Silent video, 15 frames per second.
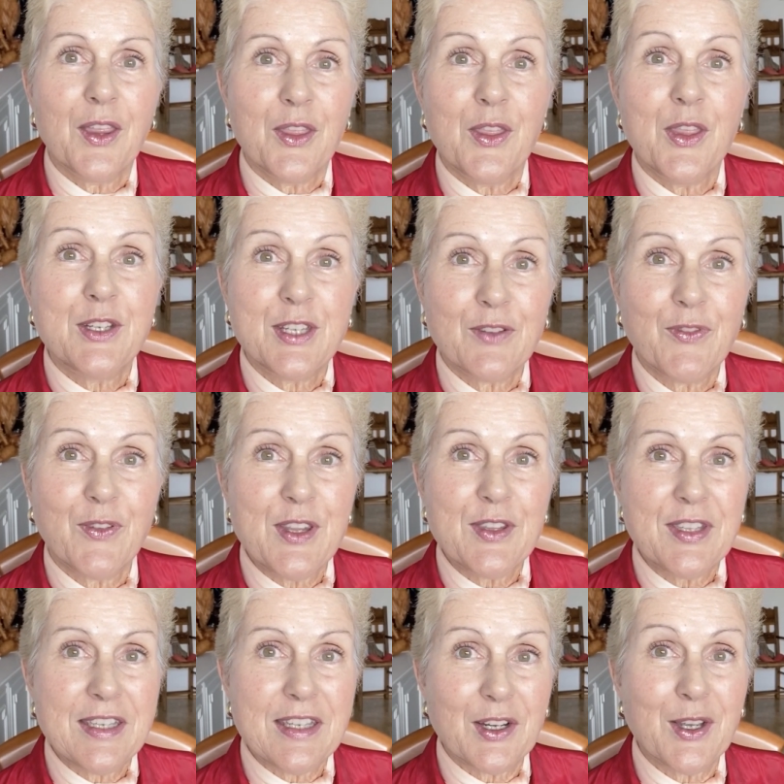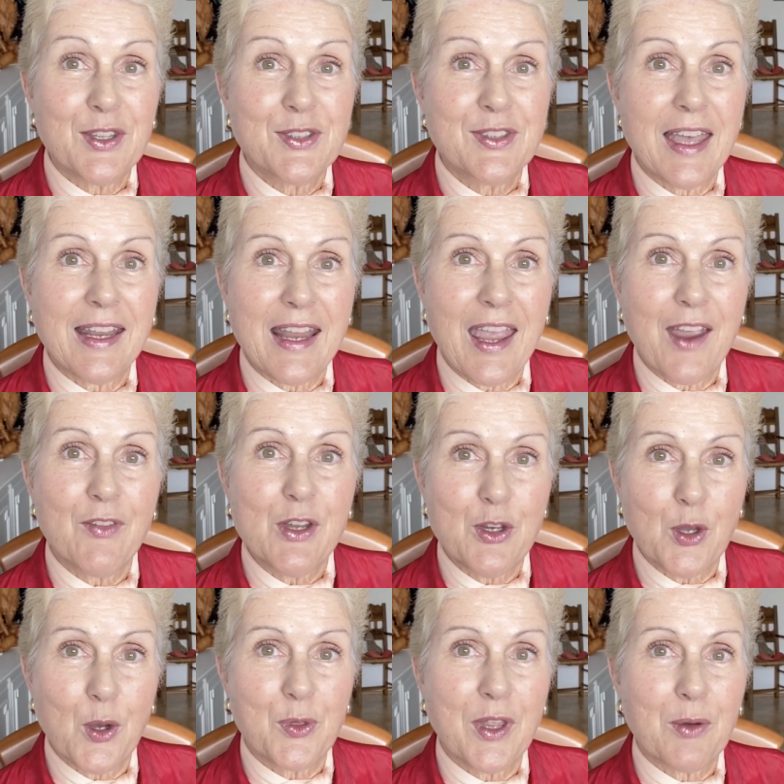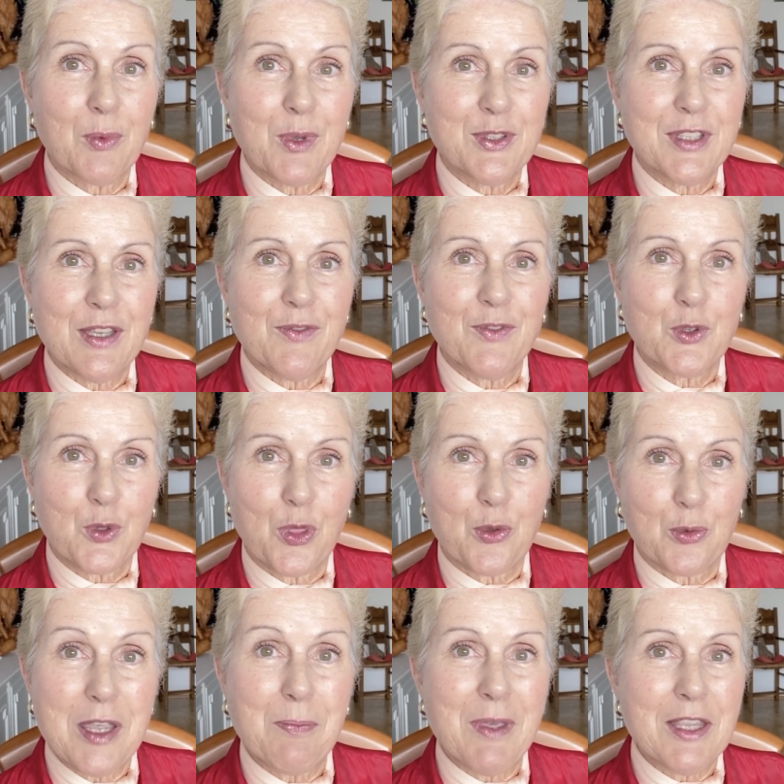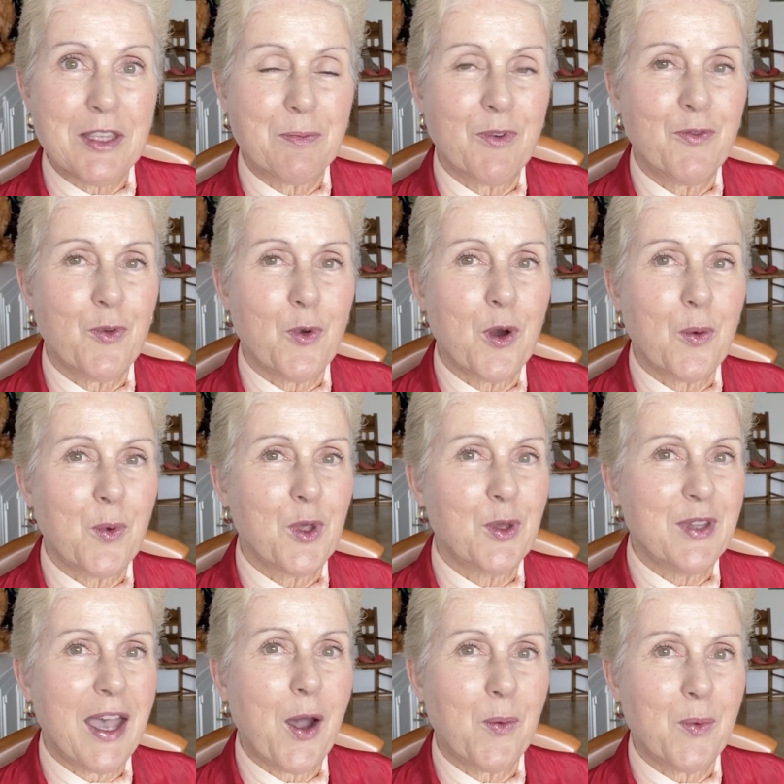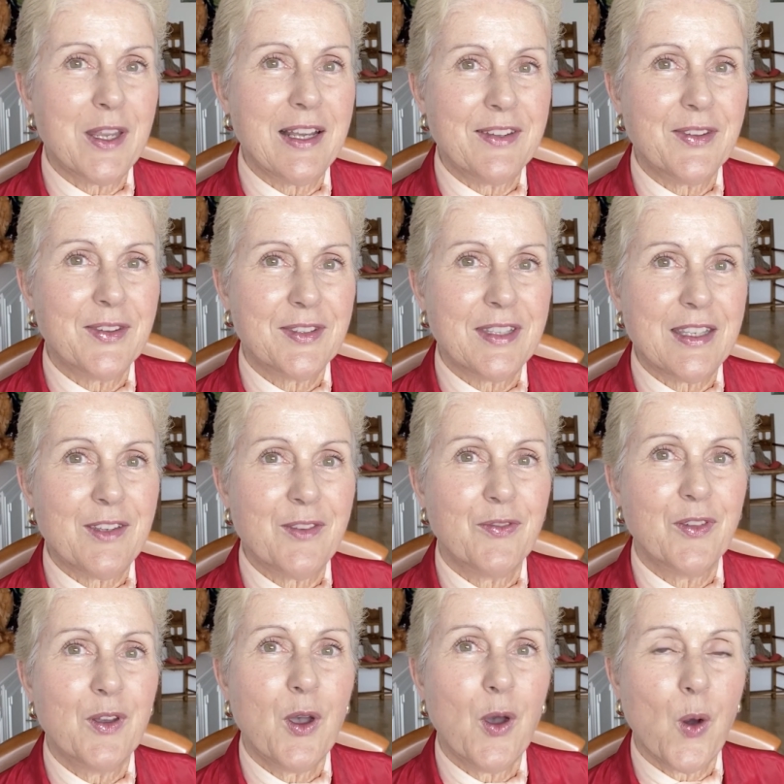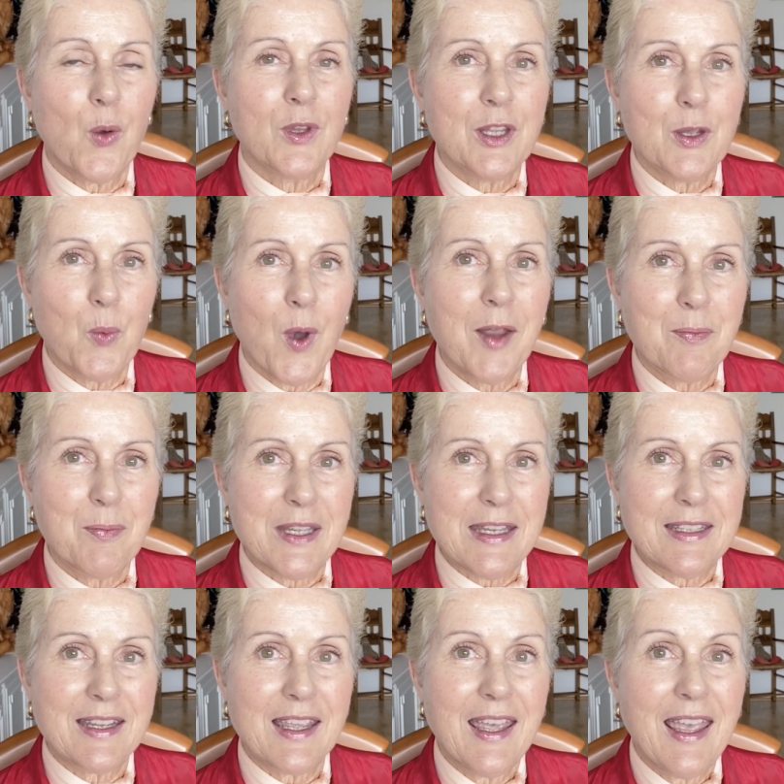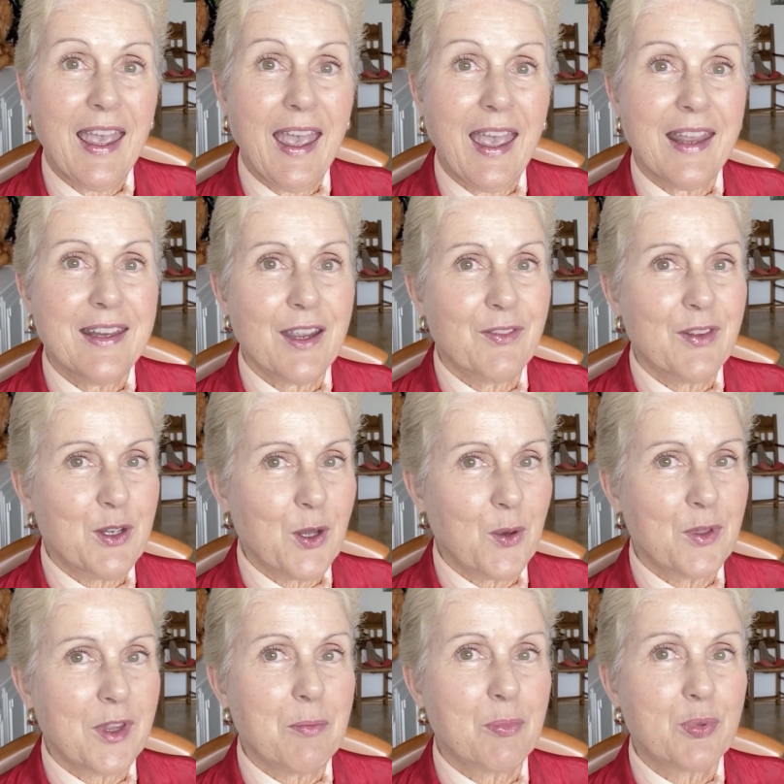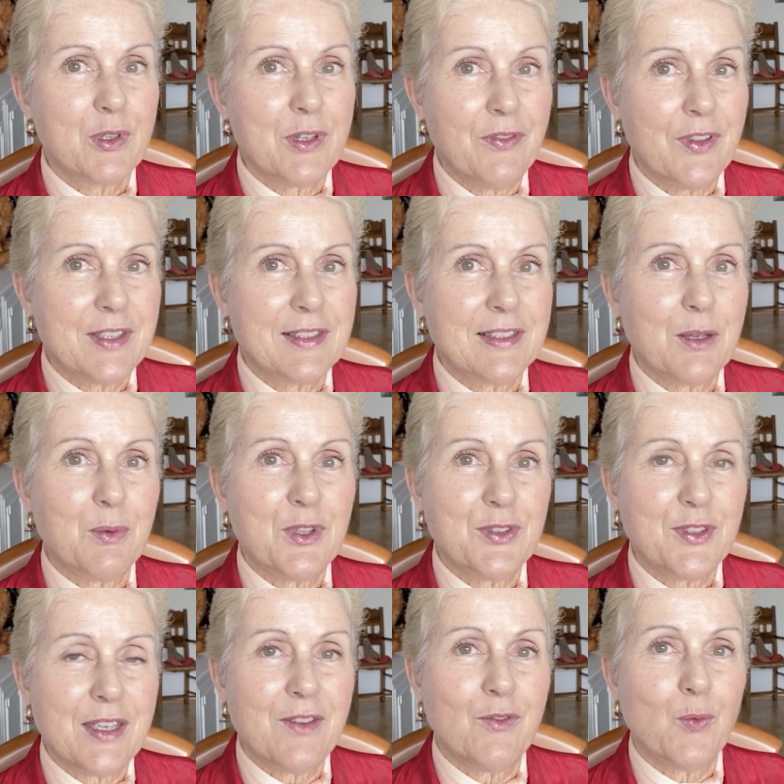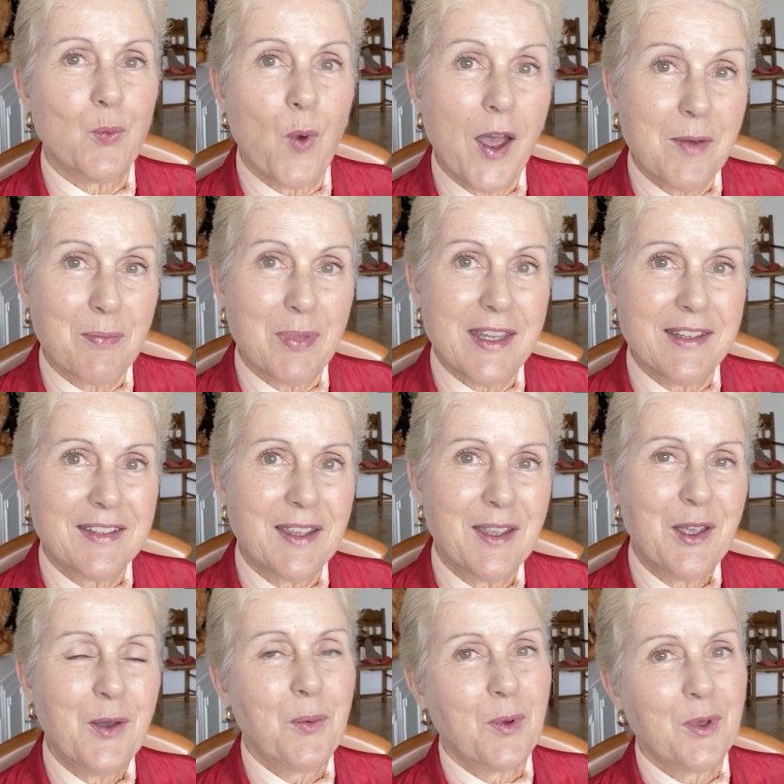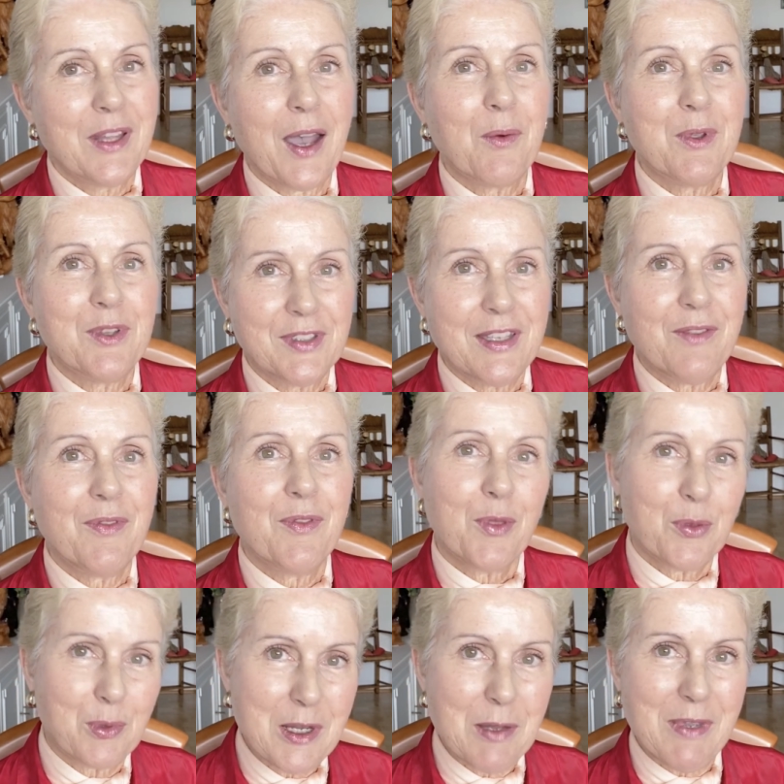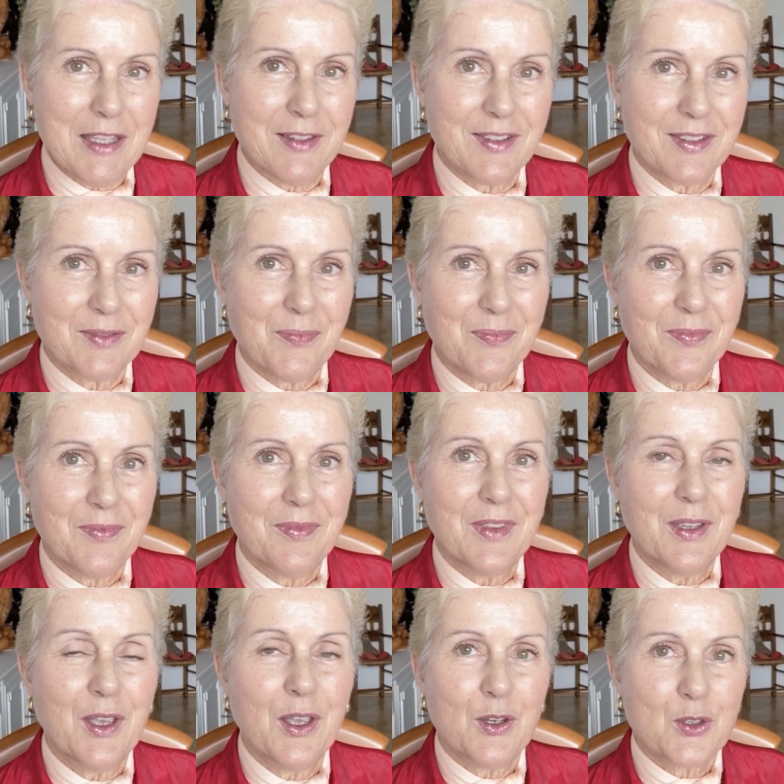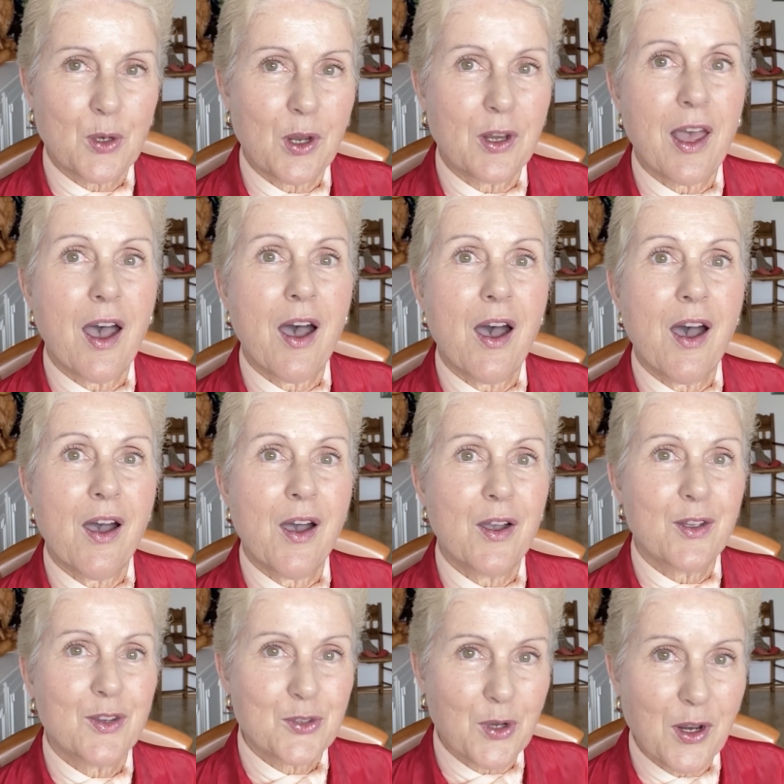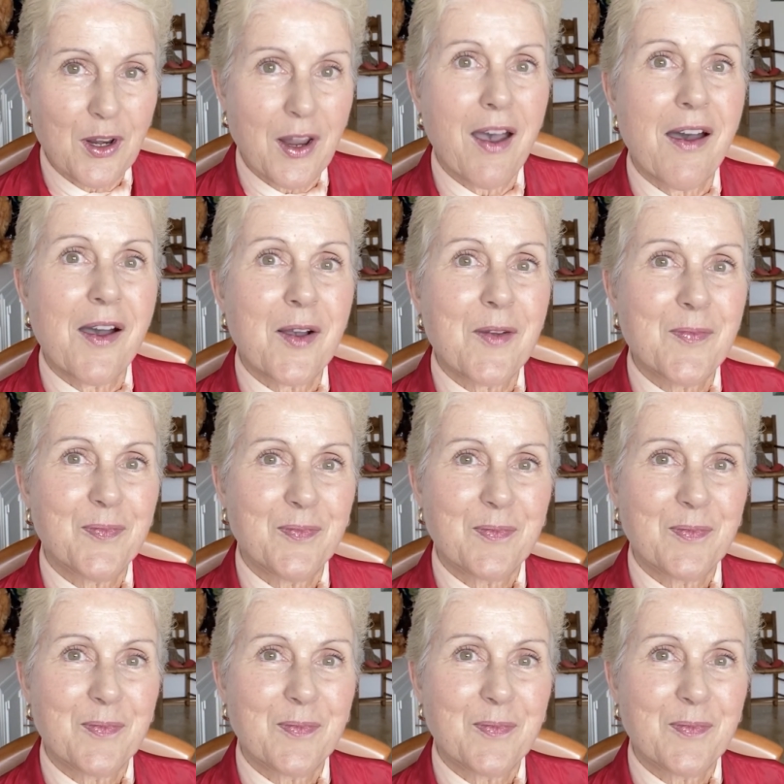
The difference here is that every note that received 3 beats before will now receive only 1 beat, and every note that previously received 1 beat will now receive 3 beats. Short, long, short, long.